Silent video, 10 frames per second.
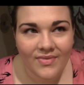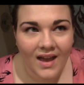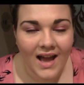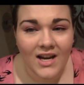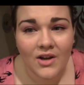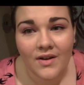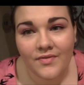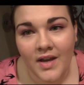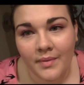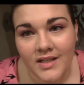I know
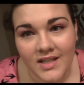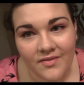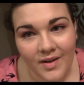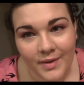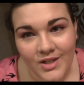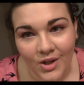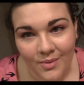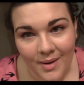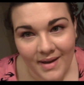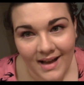the Family
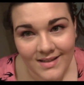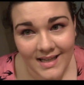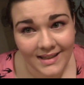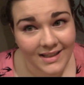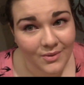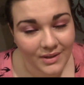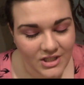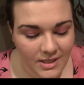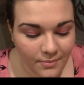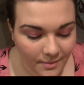Dollar by my house, they had like the really
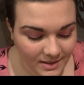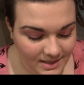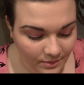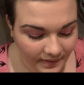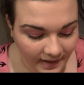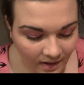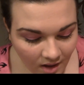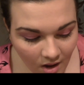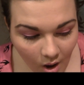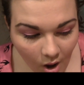cheap Barbies that were like
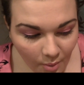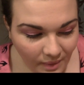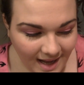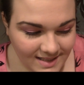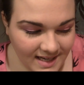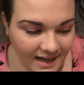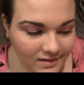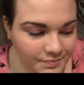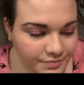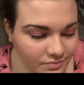all plastic,
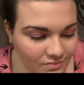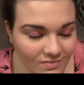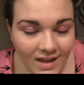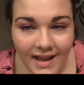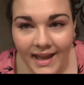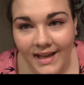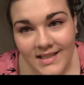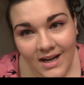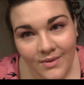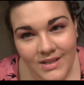
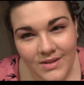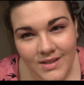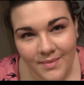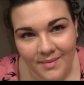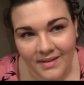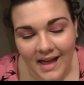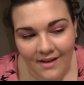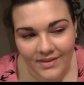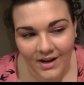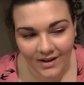and it always used to make me
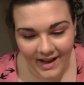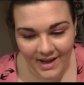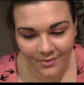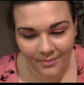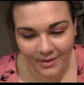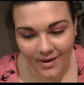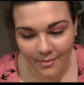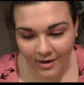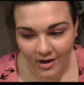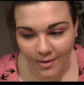laugh that her head would be
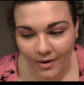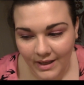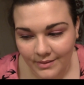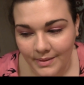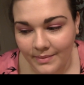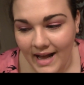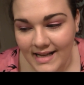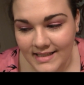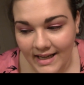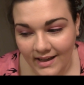rubber and her body would be
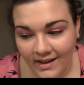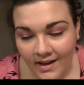plastic.